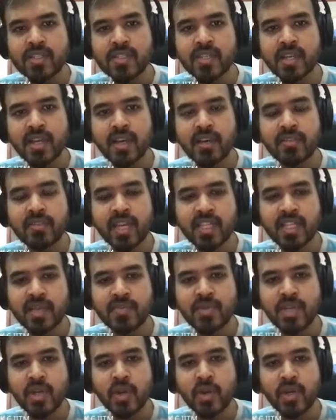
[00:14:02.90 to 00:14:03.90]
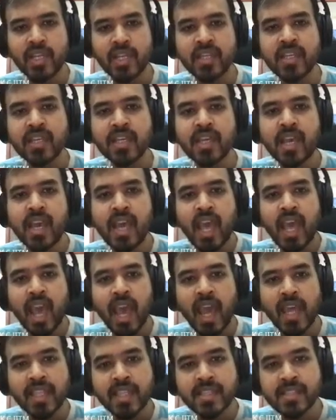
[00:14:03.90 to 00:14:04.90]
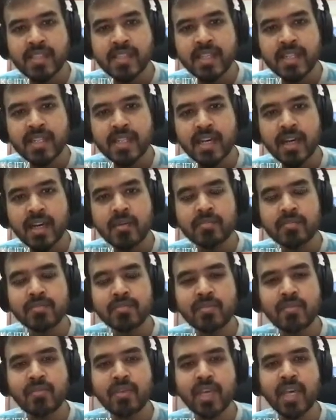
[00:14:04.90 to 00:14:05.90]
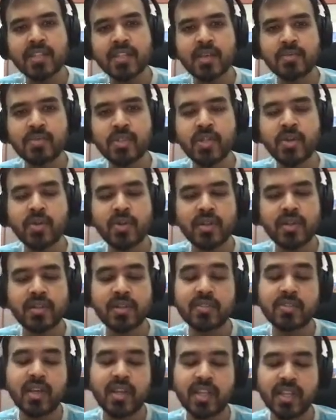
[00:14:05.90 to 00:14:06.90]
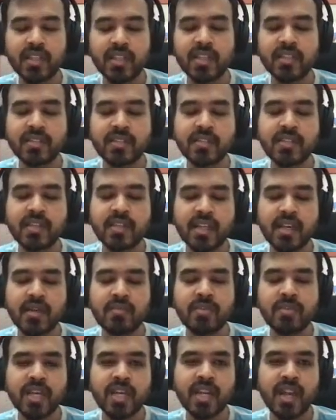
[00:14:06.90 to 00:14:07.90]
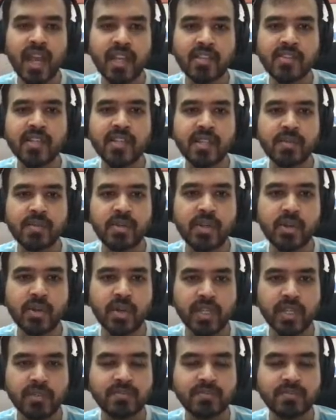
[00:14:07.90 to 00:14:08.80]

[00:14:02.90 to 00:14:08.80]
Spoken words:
we are substituting, and this is the term we are this is the term we are actually substituting.